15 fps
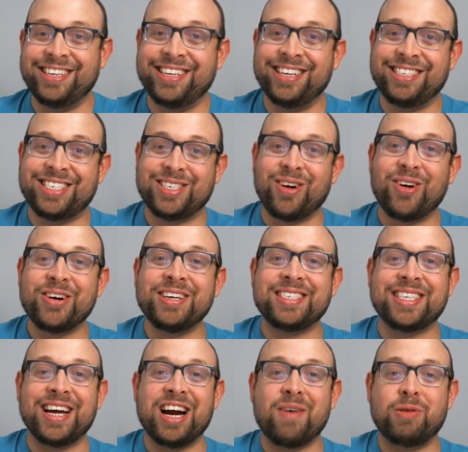stories
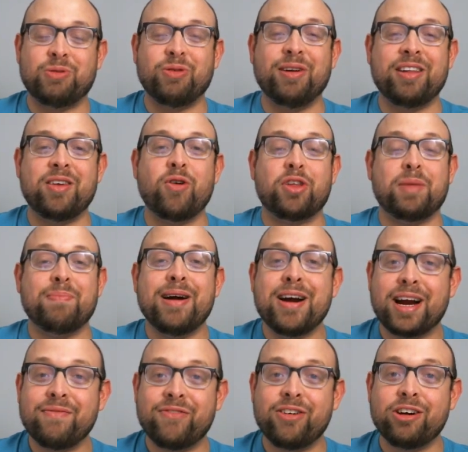there between the North
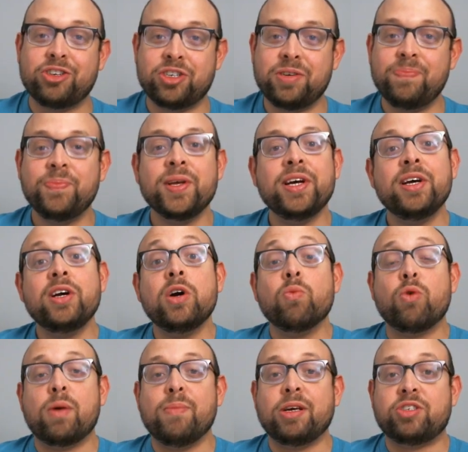American version,
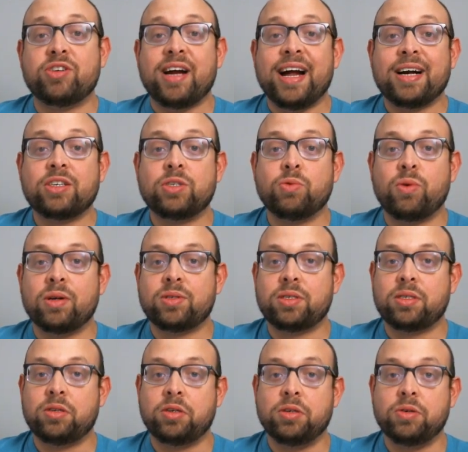where Mr. X wants
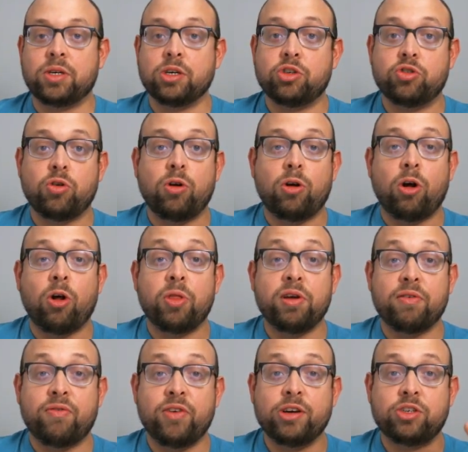to control all the
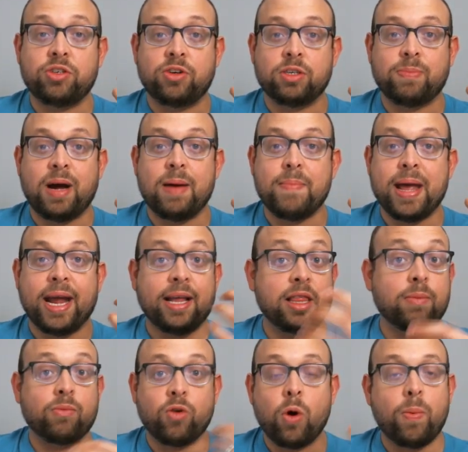officials by making
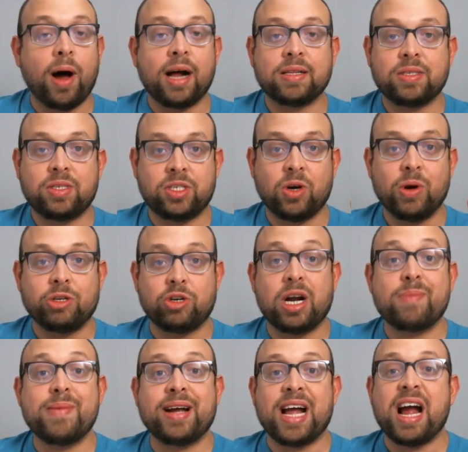them robots. So he's trying to
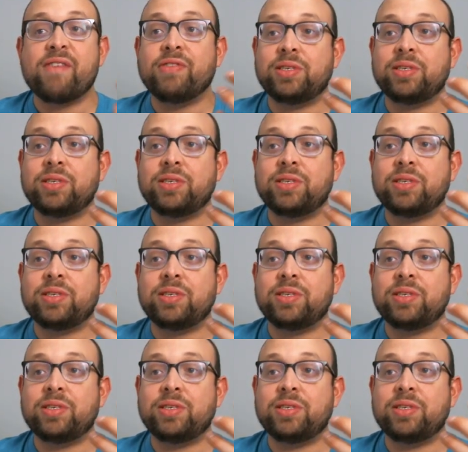make every